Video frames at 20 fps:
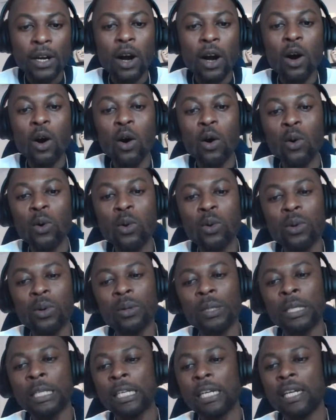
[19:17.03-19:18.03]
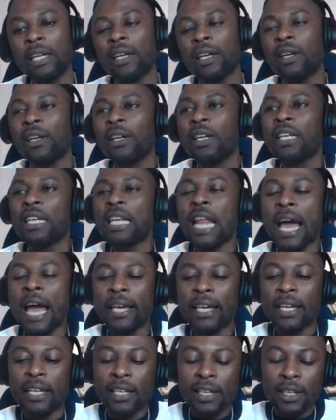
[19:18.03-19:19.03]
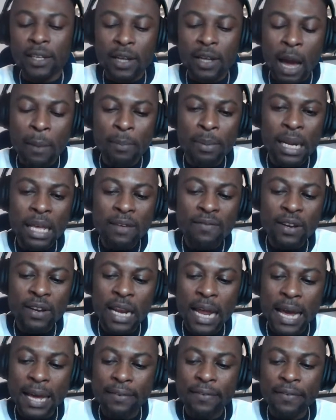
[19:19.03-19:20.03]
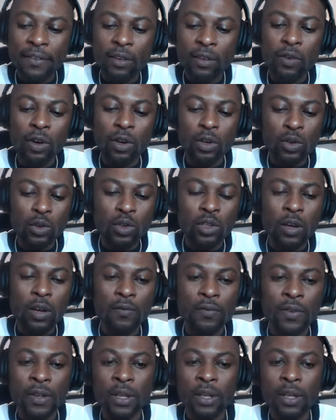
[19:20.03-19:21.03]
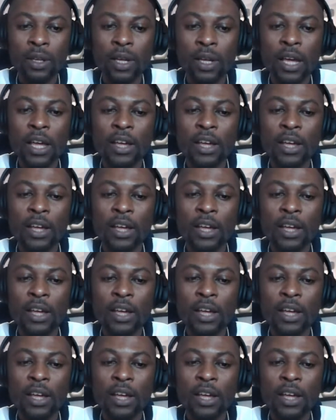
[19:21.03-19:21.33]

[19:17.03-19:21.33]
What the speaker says: Oh, like I believe in life, if you want to do something,